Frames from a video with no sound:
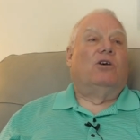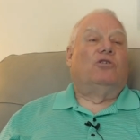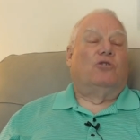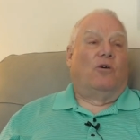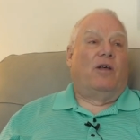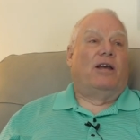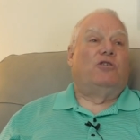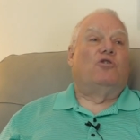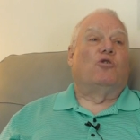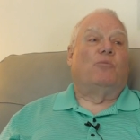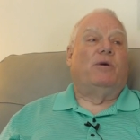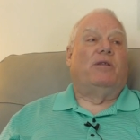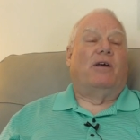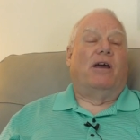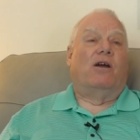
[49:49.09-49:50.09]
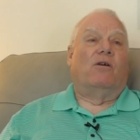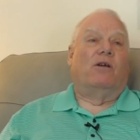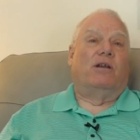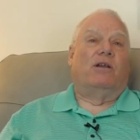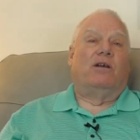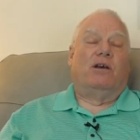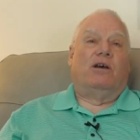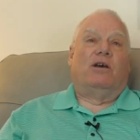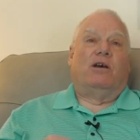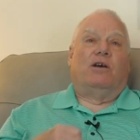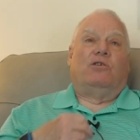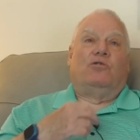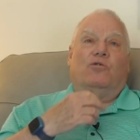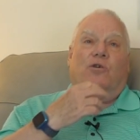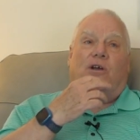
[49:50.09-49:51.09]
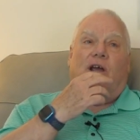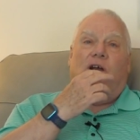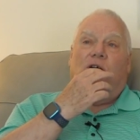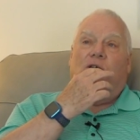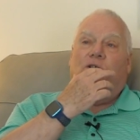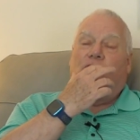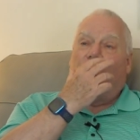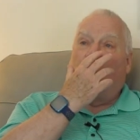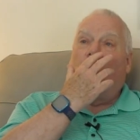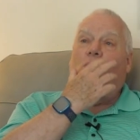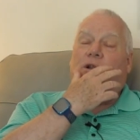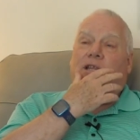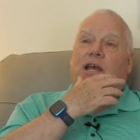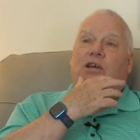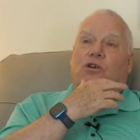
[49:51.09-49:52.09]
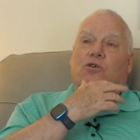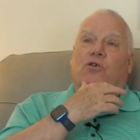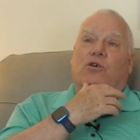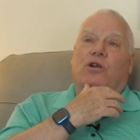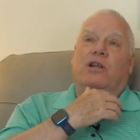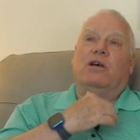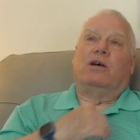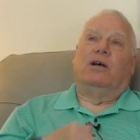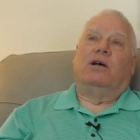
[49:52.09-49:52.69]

so they took me there and took care, you know, what they could,